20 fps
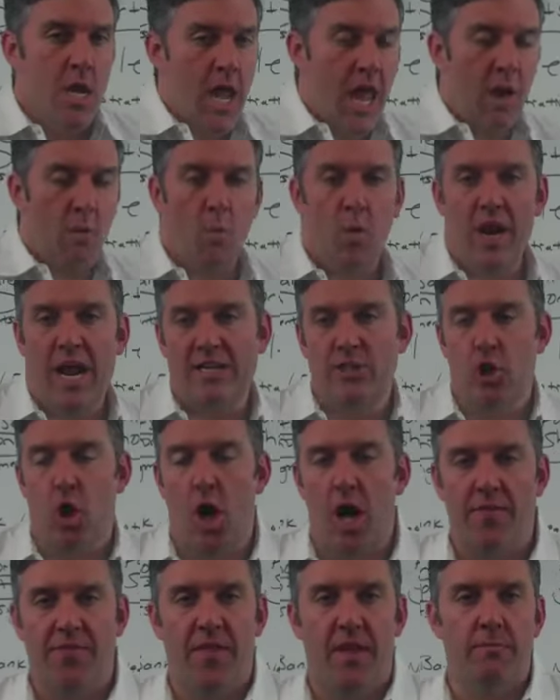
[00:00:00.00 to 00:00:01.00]
And what I
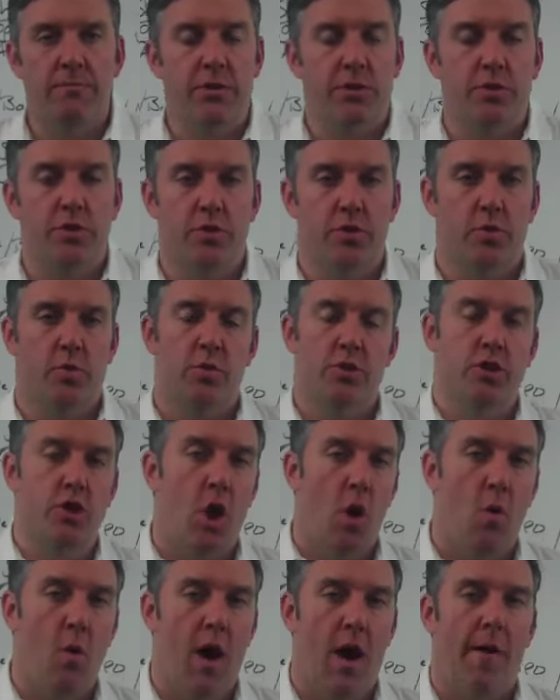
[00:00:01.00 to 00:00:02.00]
taught them to do was
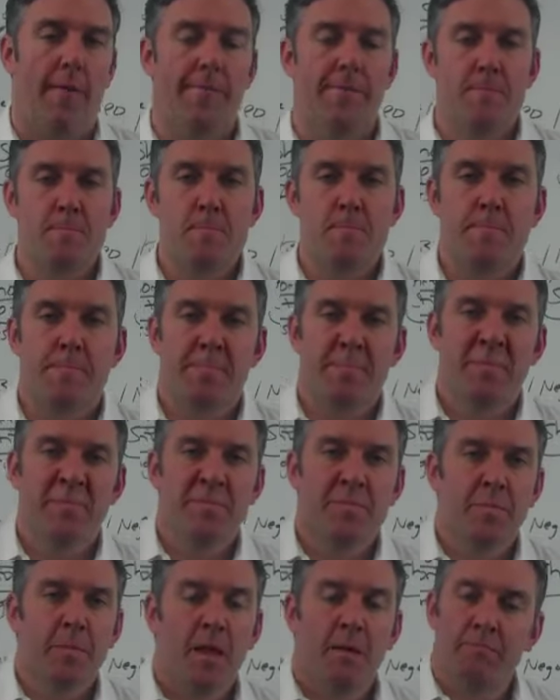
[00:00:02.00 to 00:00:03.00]
go out,
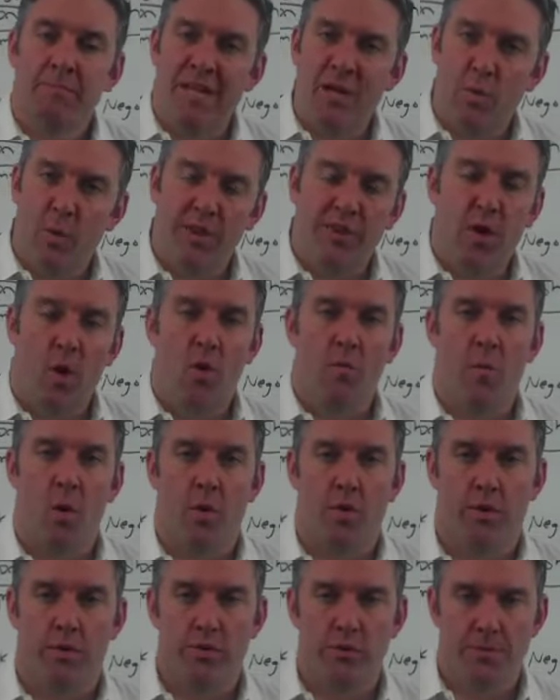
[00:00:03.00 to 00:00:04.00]
meet with
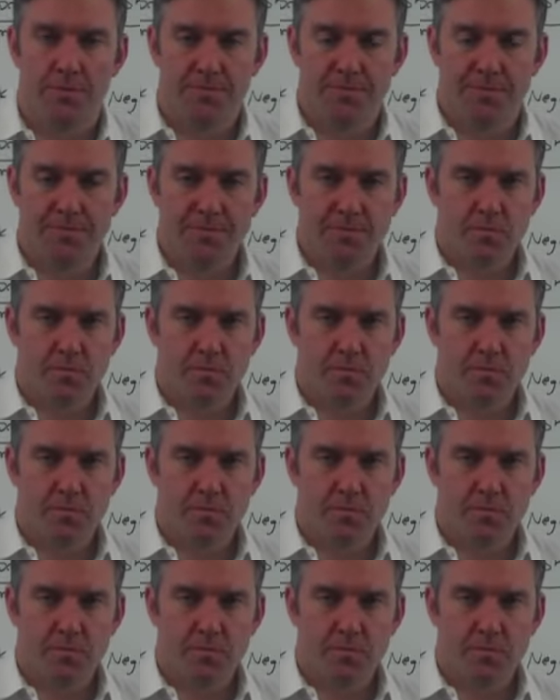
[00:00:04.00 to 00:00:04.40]
homeowners,